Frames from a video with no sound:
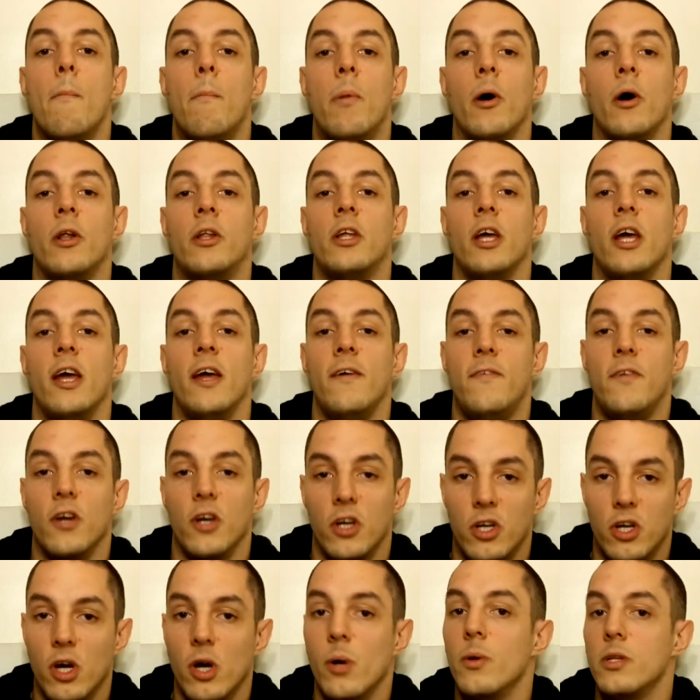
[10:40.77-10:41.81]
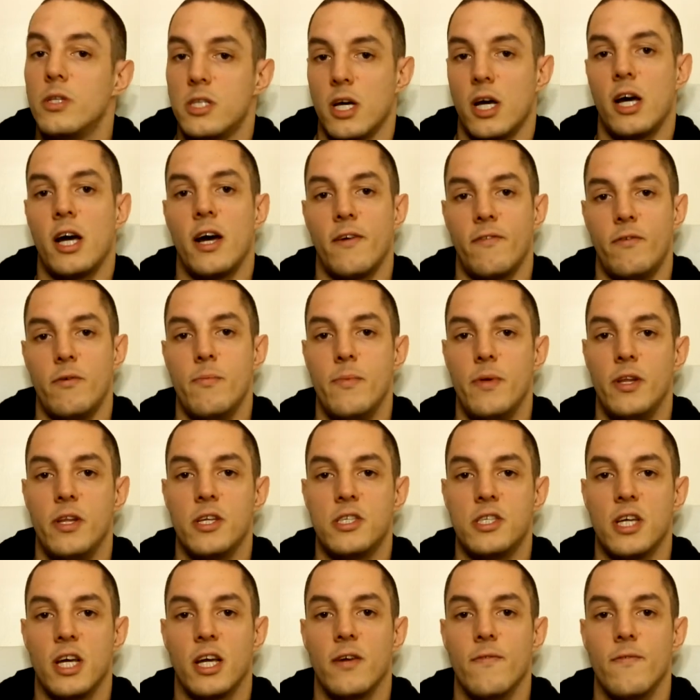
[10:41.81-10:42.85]
But if you're going to have him in the
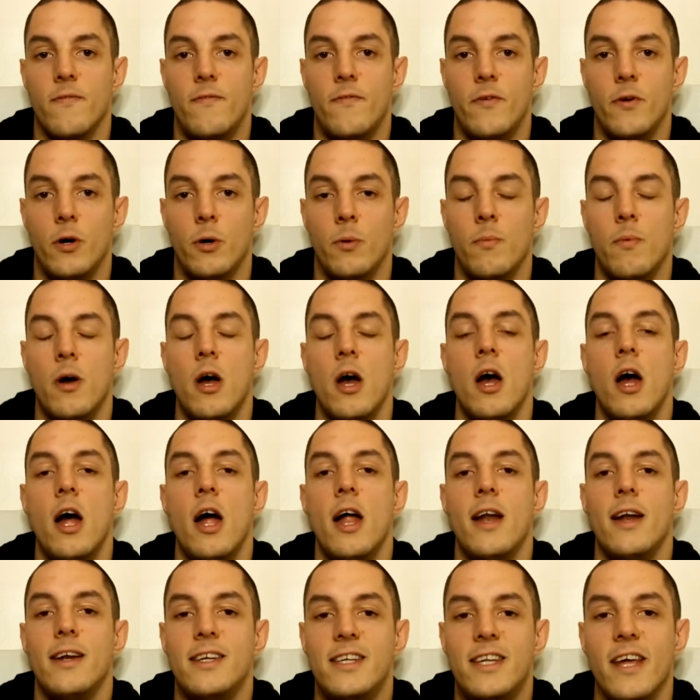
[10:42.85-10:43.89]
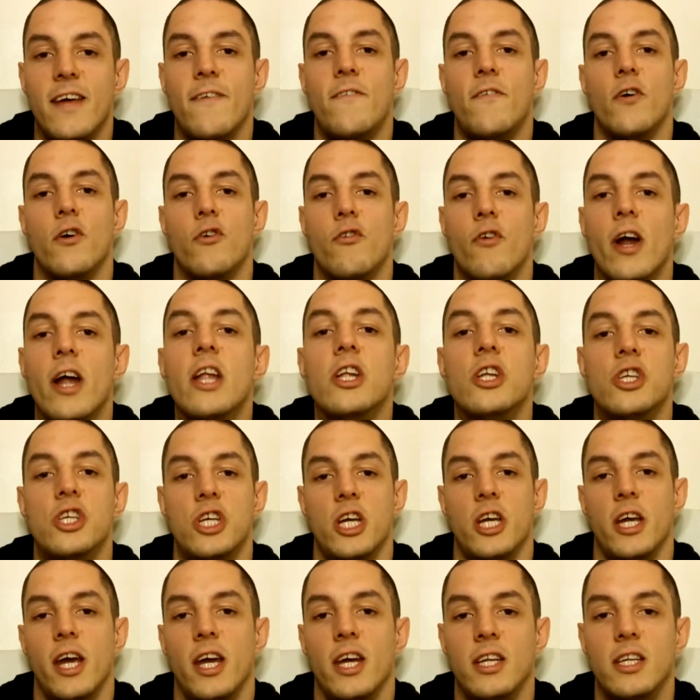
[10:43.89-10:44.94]
second film,
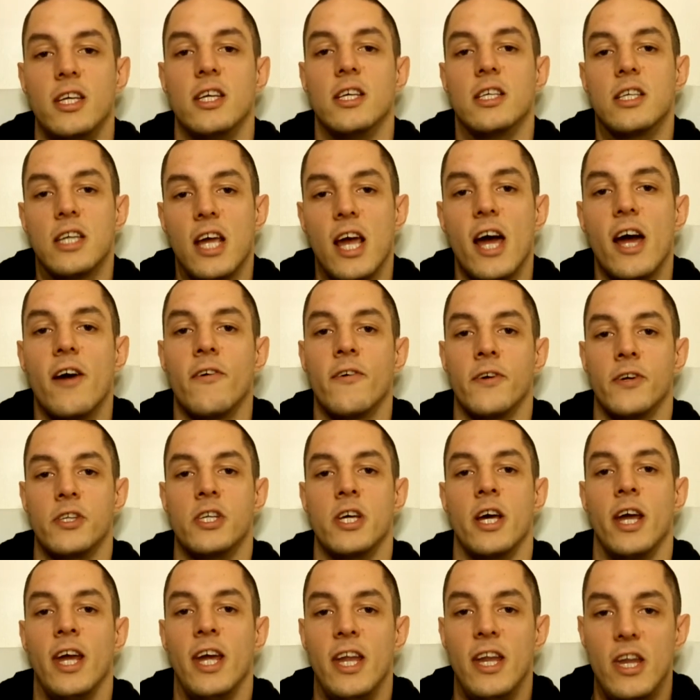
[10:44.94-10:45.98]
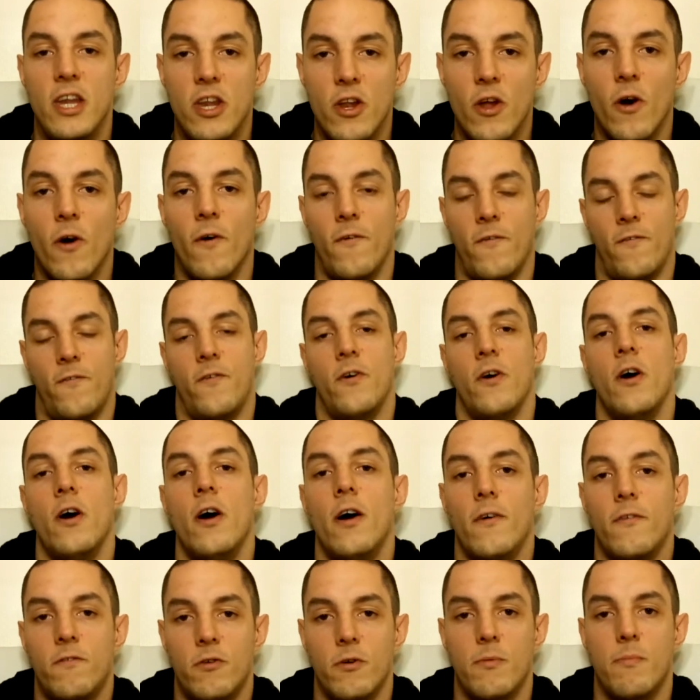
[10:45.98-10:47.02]
differentiate his character enough
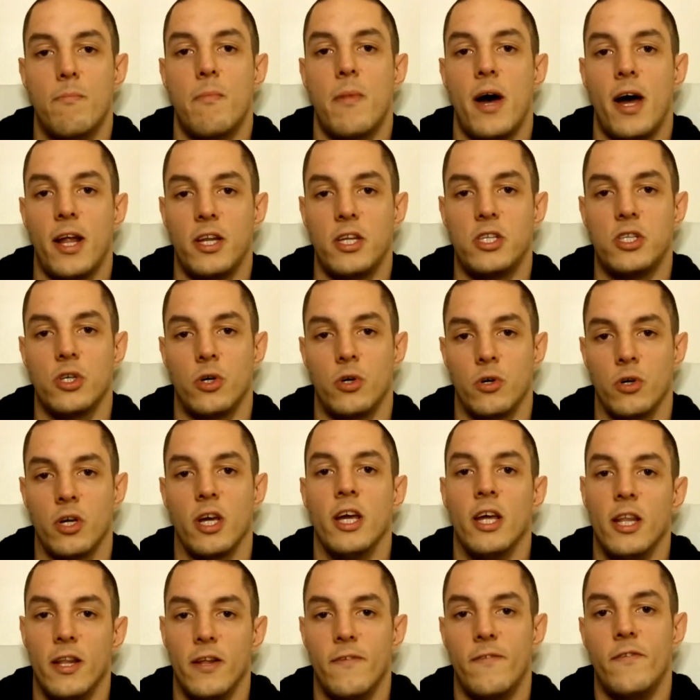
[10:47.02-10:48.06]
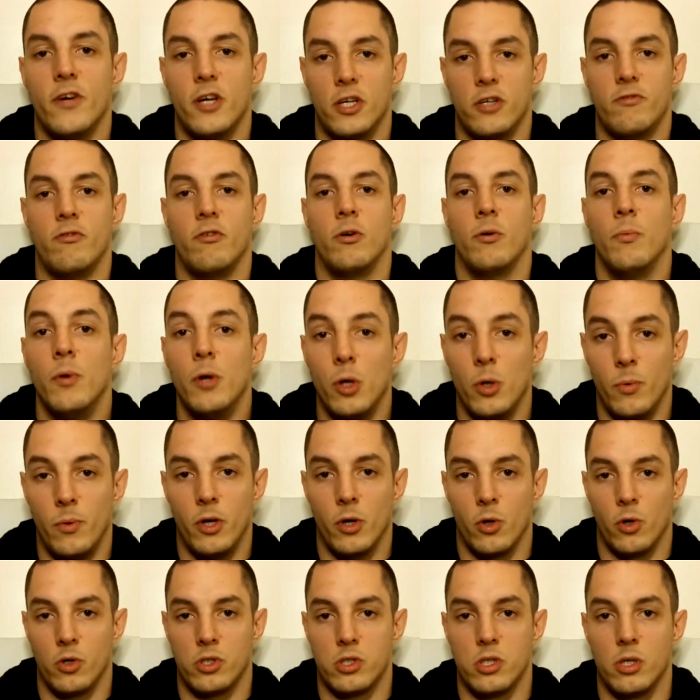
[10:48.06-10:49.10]
from Mad Dog in the first film, who
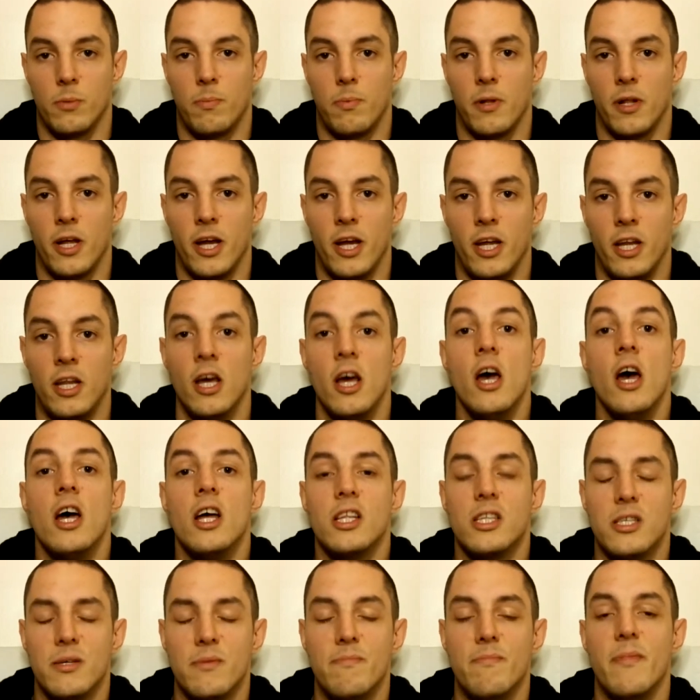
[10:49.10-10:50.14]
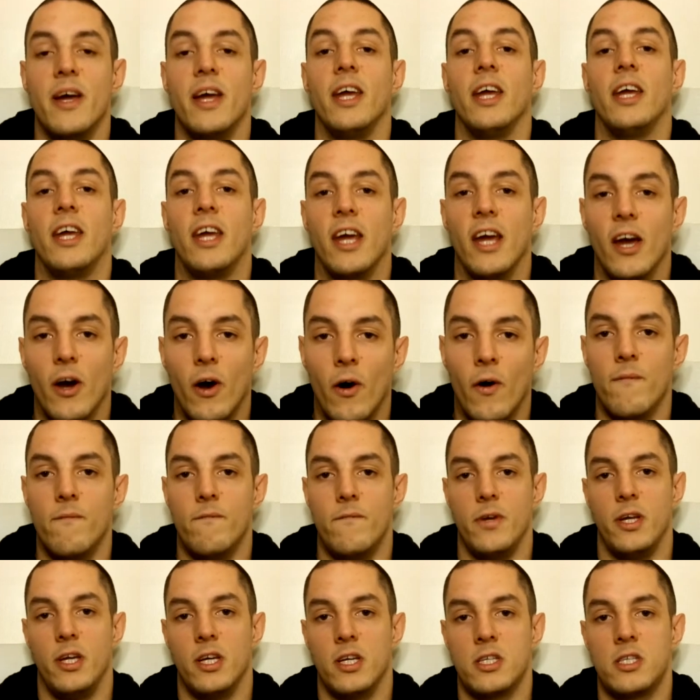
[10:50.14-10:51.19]
he also played, to make it
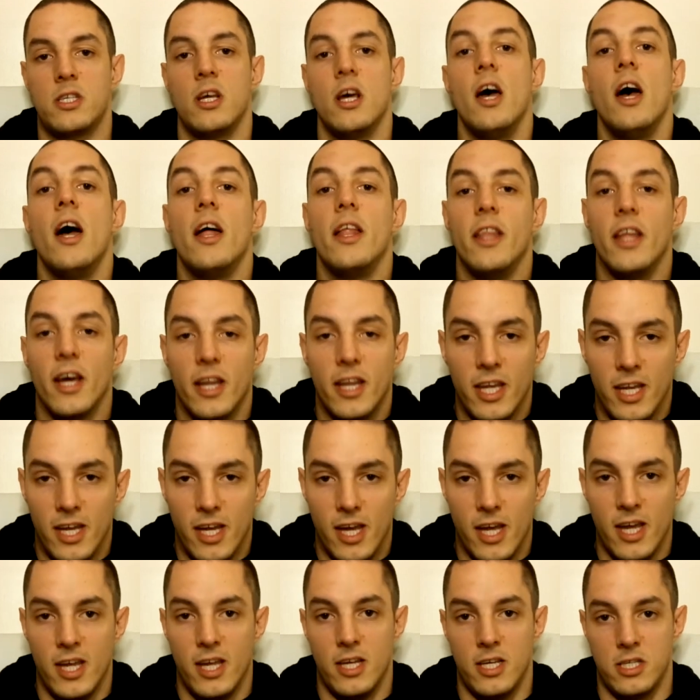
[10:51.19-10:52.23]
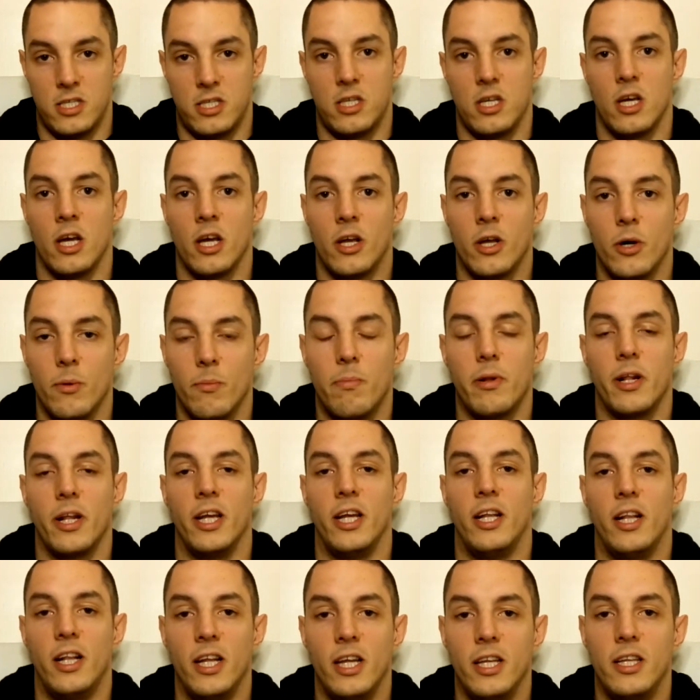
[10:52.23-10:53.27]
obvious that he is a
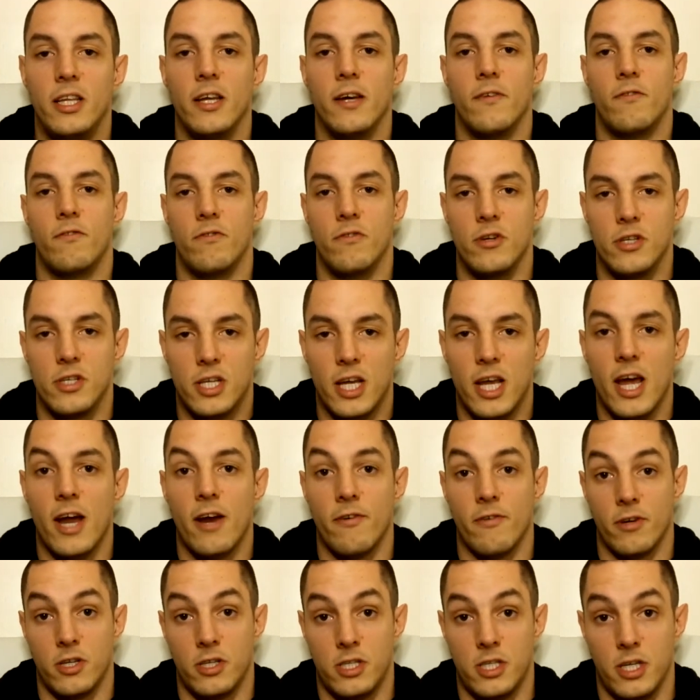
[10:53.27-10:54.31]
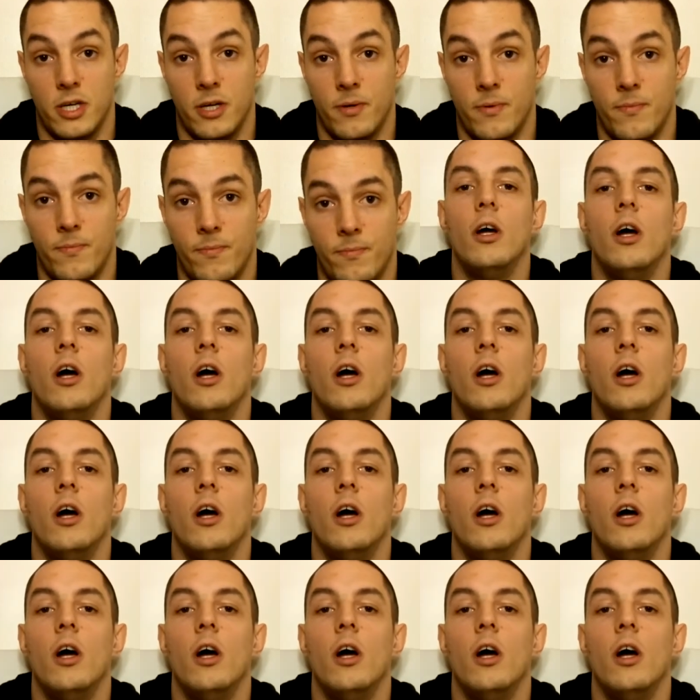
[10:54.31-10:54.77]
completely different character.